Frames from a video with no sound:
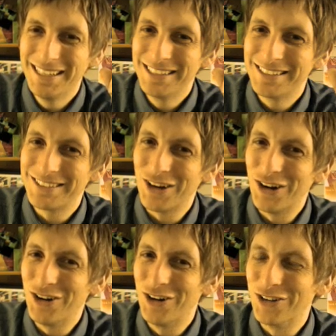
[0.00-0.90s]

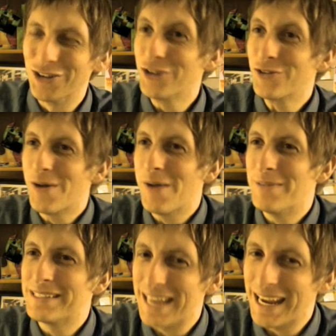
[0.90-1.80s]
so learn from my
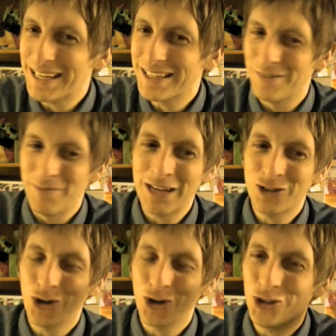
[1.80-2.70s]
mistake. Make
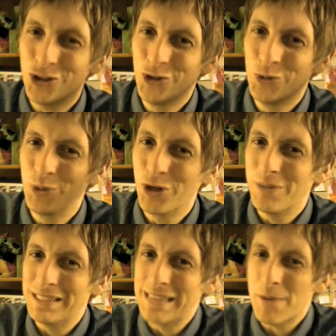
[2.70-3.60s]
sure you put them
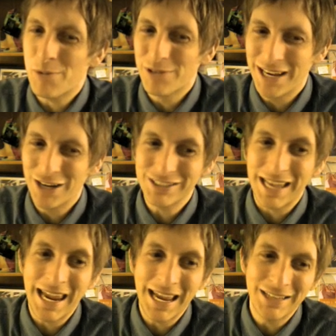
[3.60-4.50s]
in separate layers
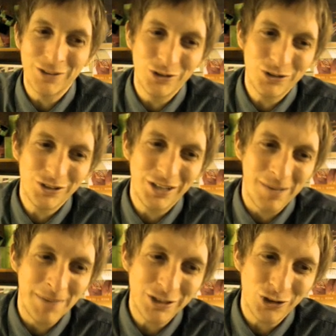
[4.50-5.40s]
and don't and
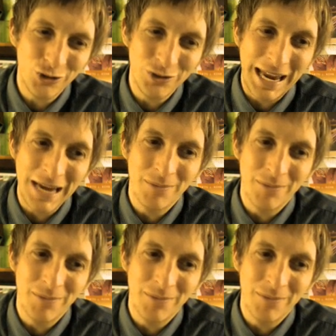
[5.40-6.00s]
make sure you name